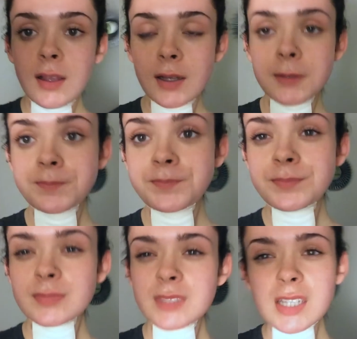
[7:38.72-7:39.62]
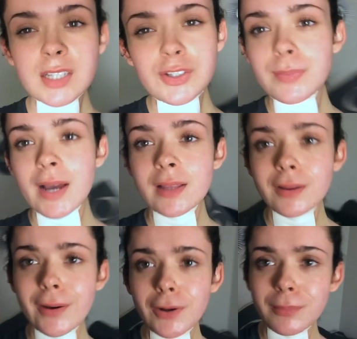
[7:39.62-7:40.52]
Um, it's not too bad
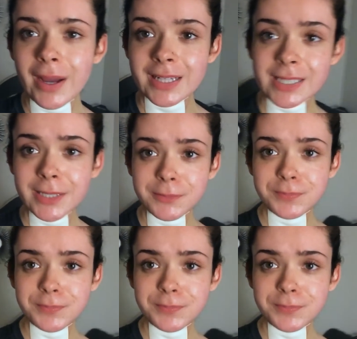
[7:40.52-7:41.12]
though, I don't mind it.